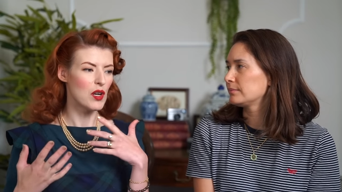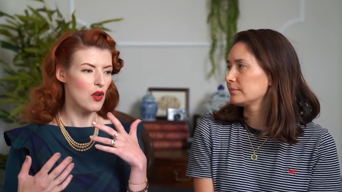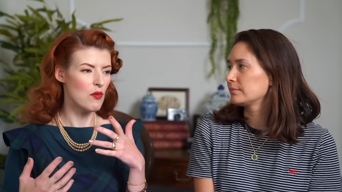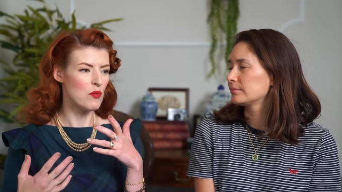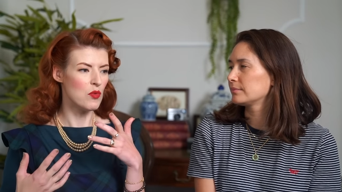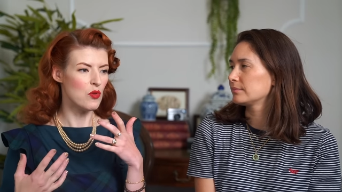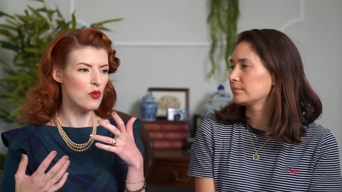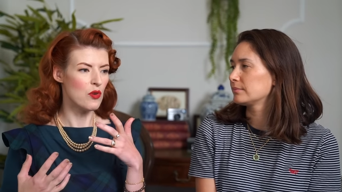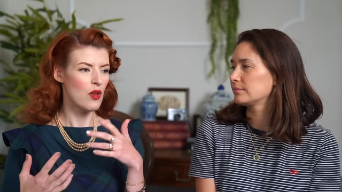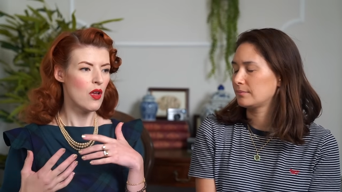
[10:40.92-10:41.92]
Speaker 1: a lot
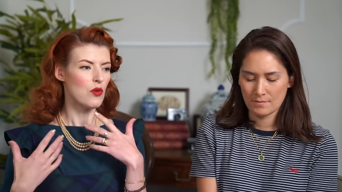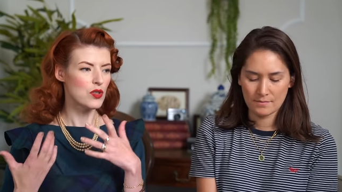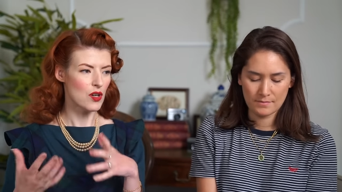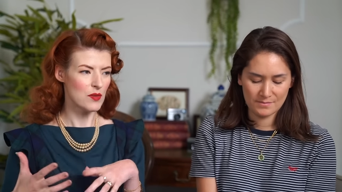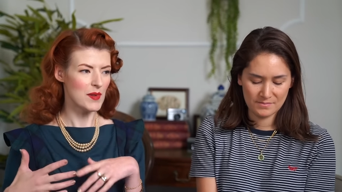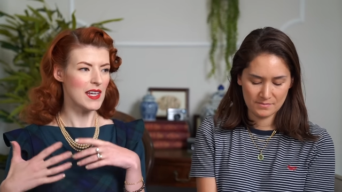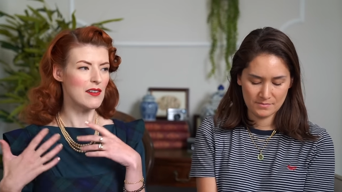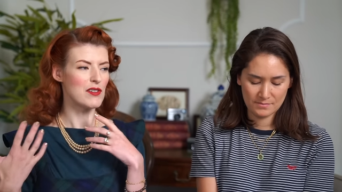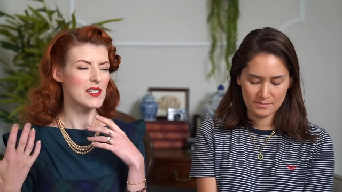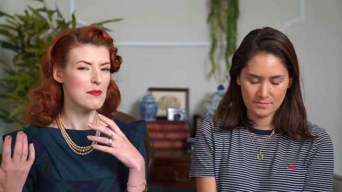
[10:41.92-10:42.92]
more autonomy
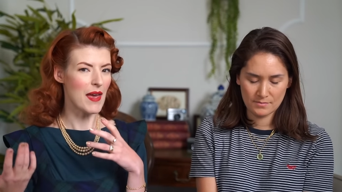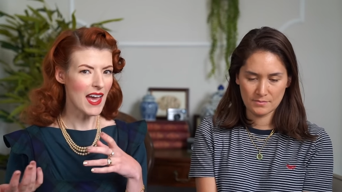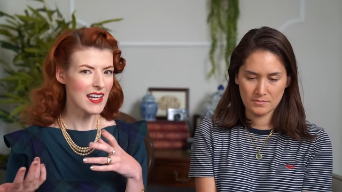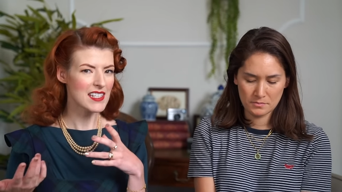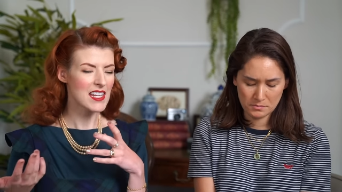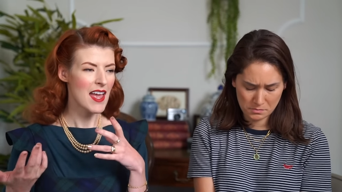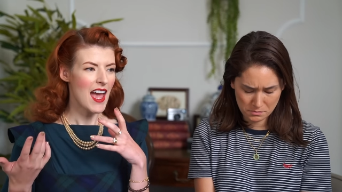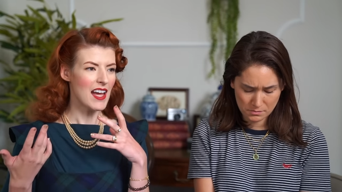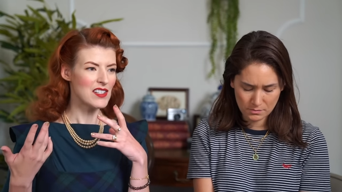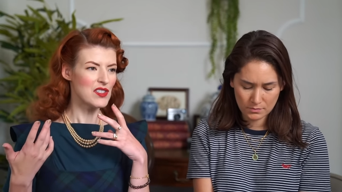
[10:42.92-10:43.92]
and respect.
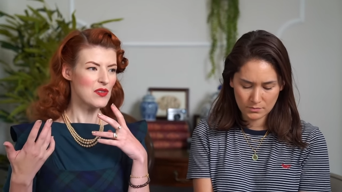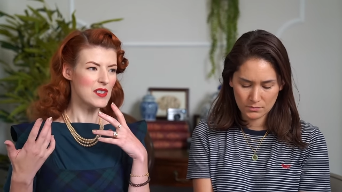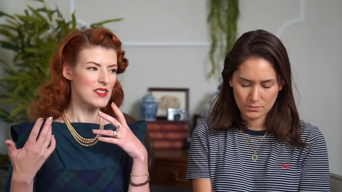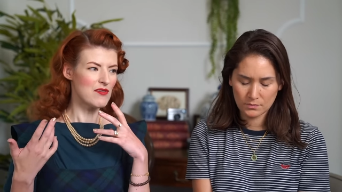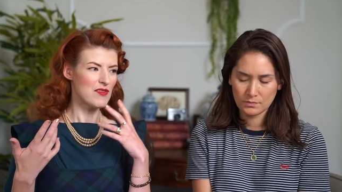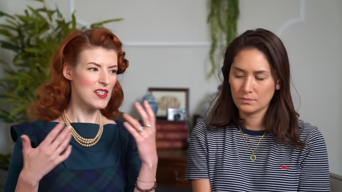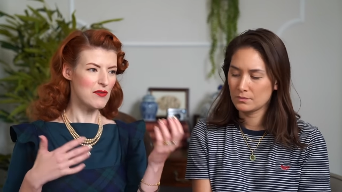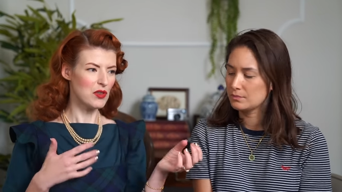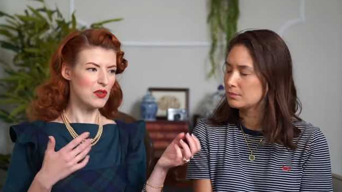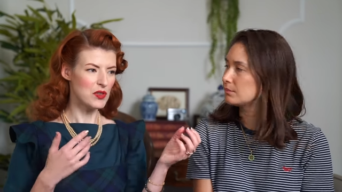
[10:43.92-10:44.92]
And so it's
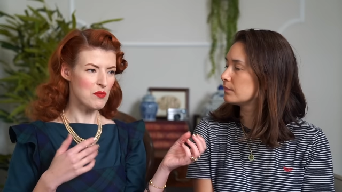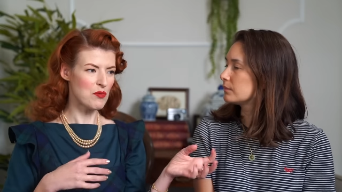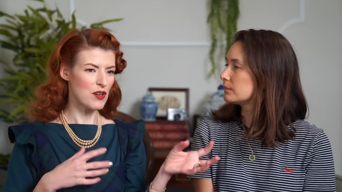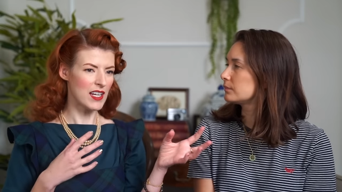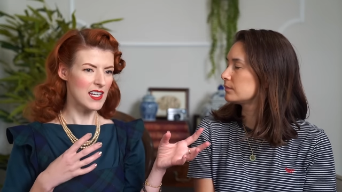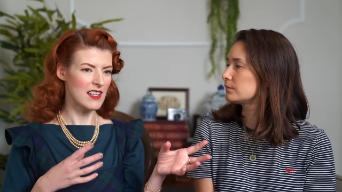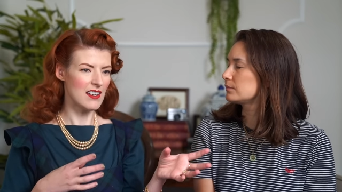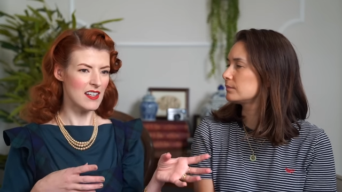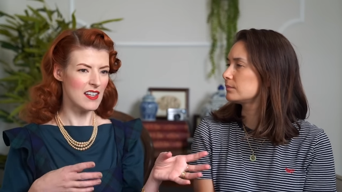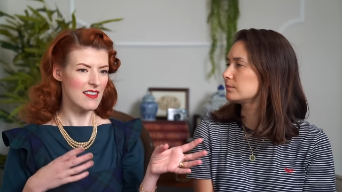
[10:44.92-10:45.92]
difficult to bring in
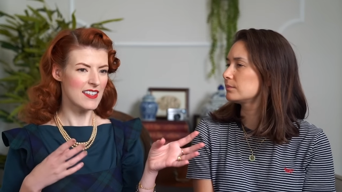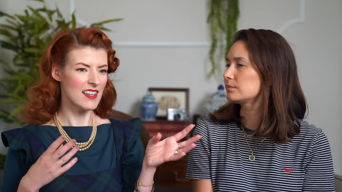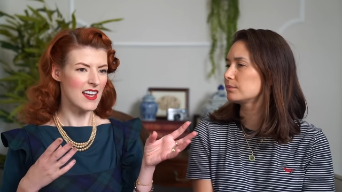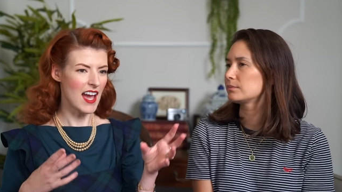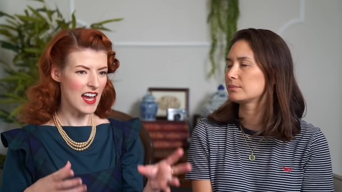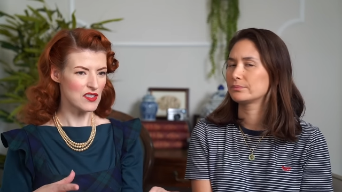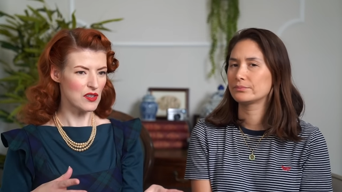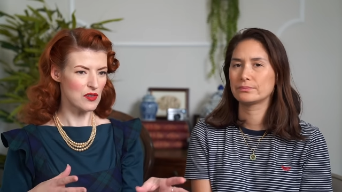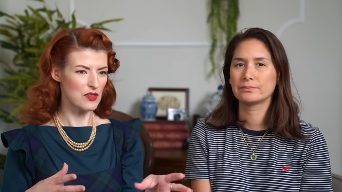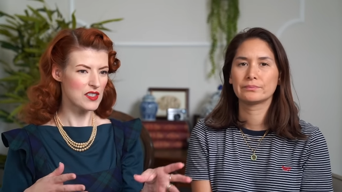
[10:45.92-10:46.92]
another
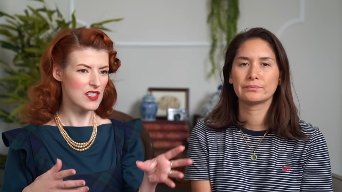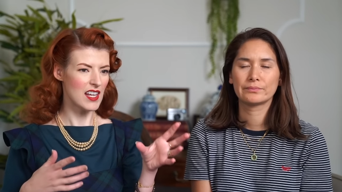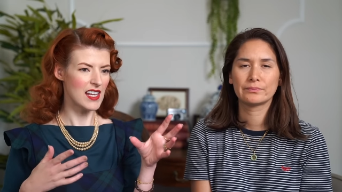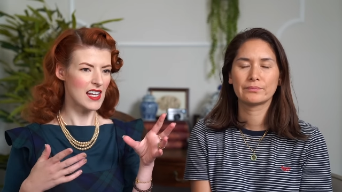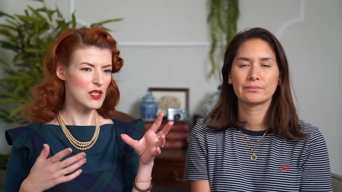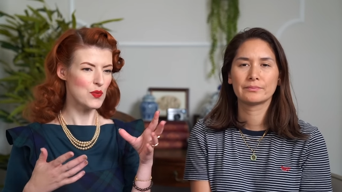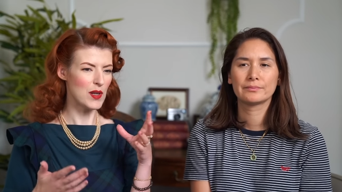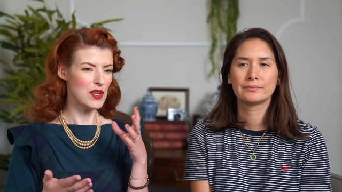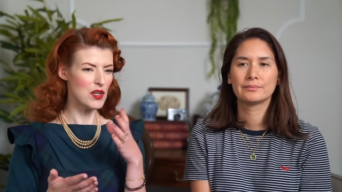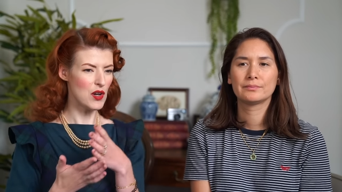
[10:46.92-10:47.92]
adult unless
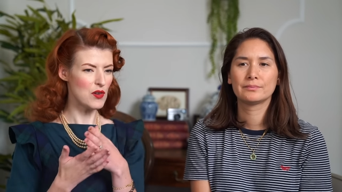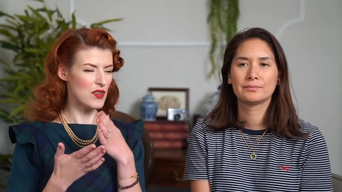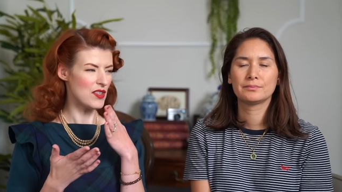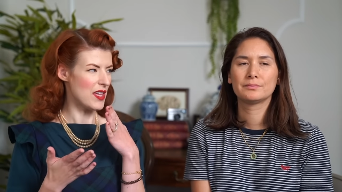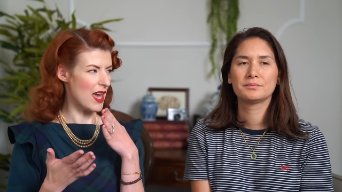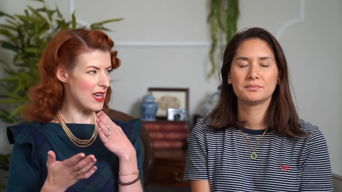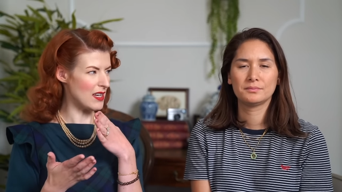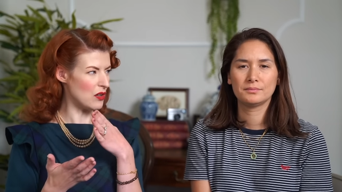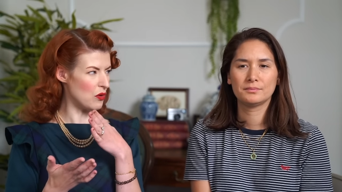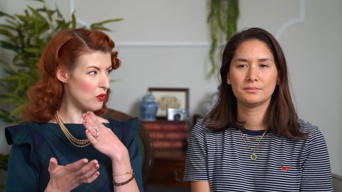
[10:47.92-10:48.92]
we know that
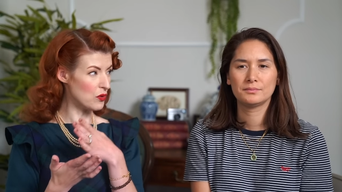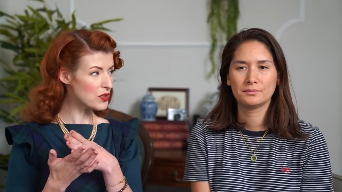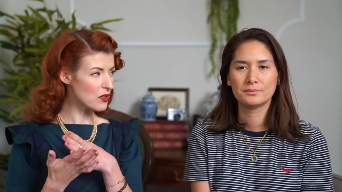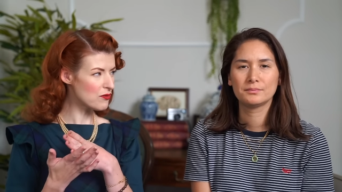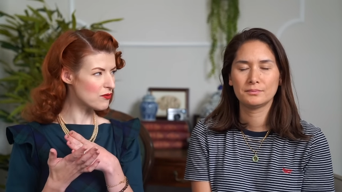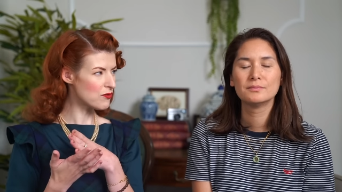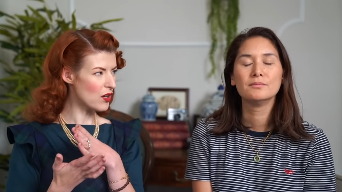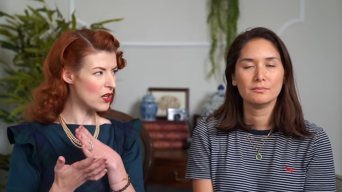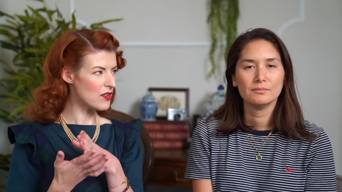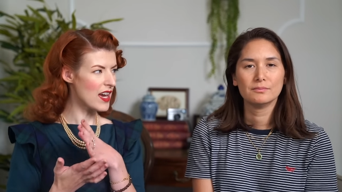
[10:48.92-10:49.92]
they also
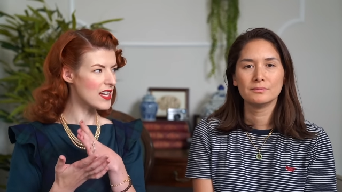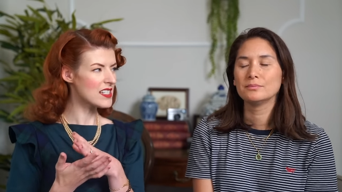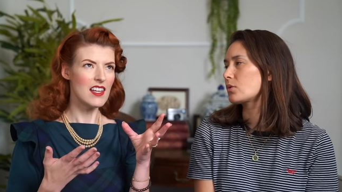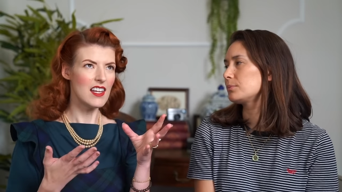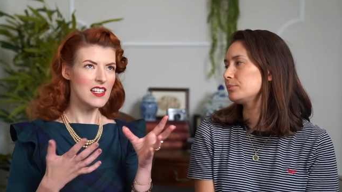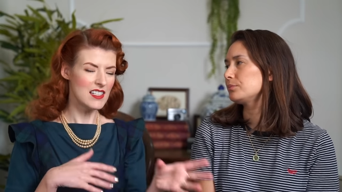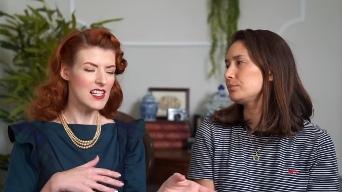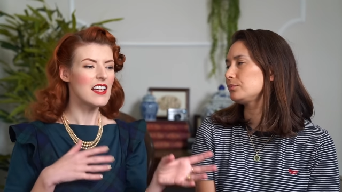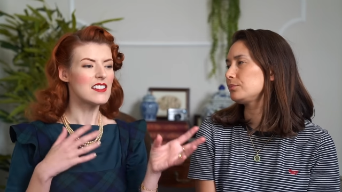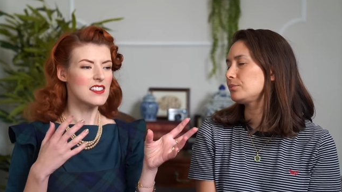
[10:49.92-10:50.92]
follow that,
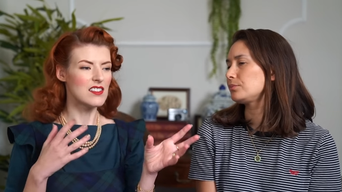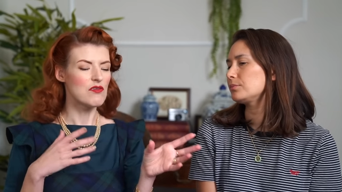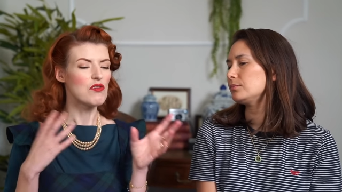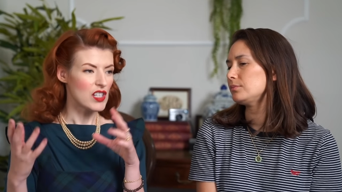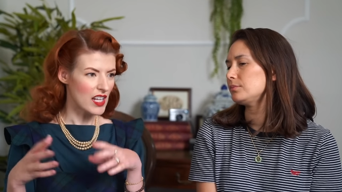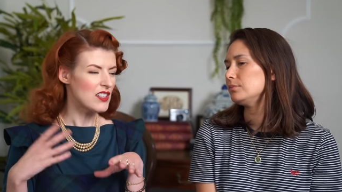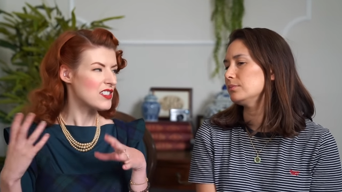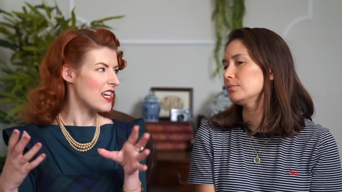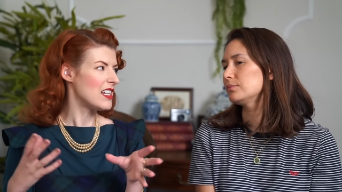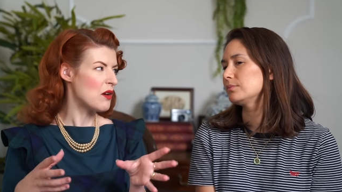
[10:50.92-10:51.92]
unless, like
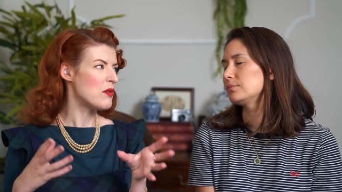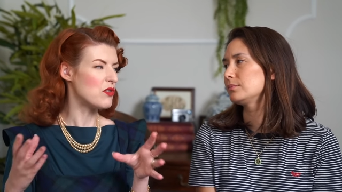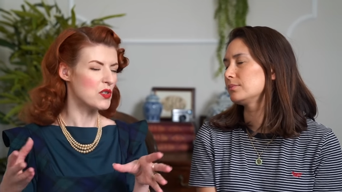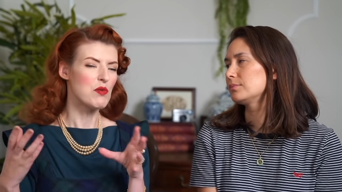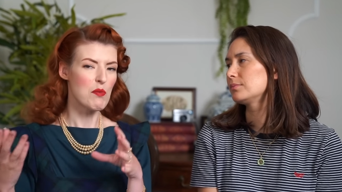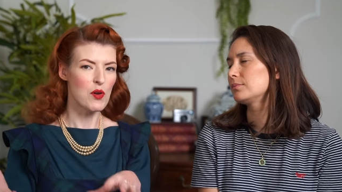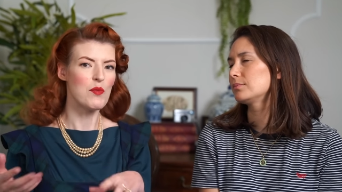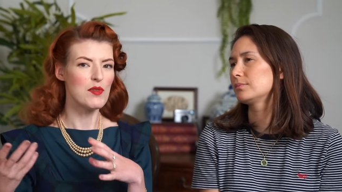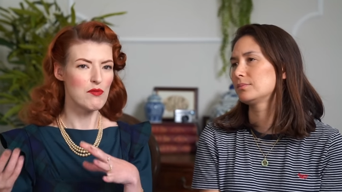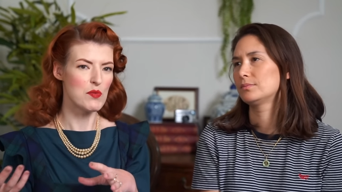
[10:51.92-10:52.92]
saying, now we've got to a
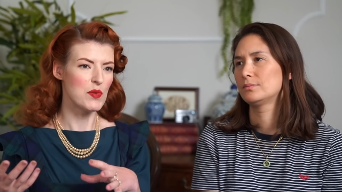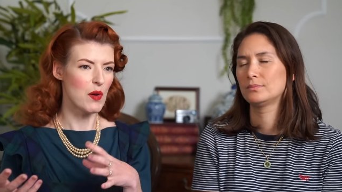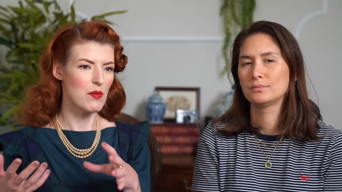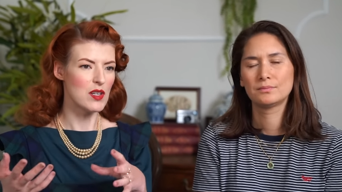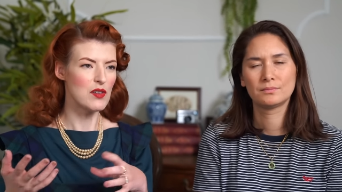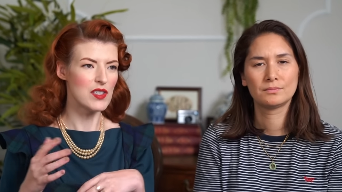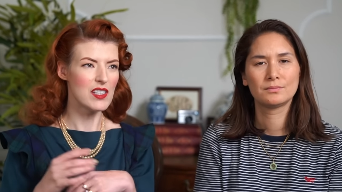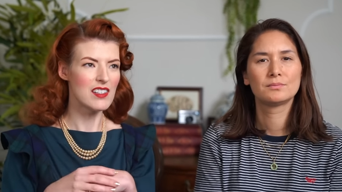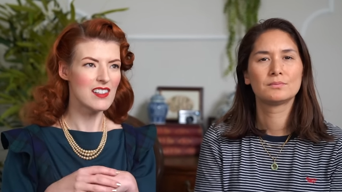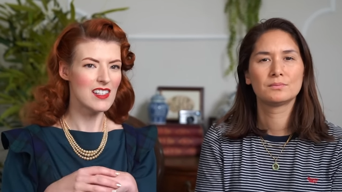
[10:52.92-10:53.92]
point with Rupert where we know
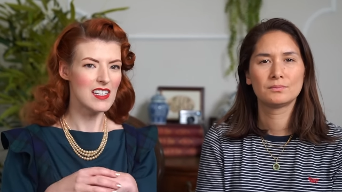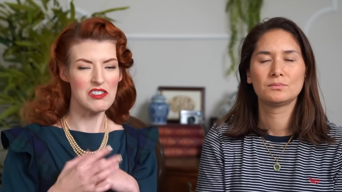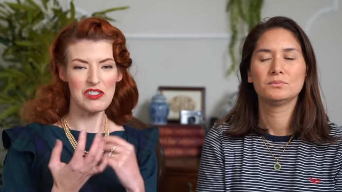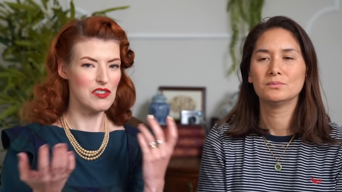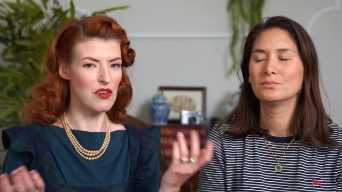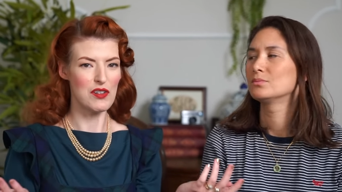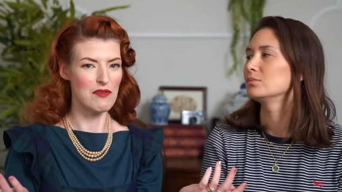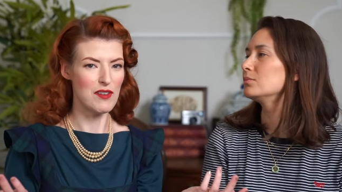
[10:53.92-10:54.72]
that it's just not going to